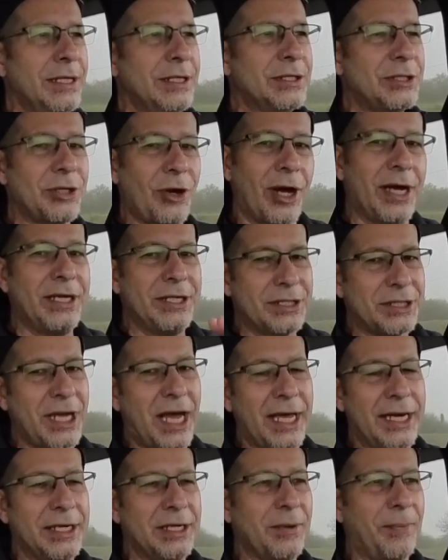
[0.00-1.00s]
So I
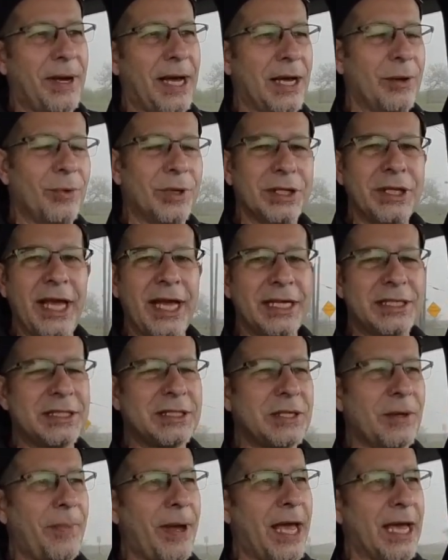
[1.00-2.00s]
decided to buy one. That's
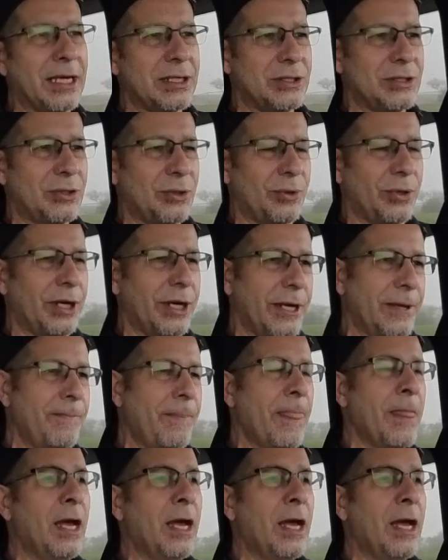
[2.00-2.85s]
the backstory.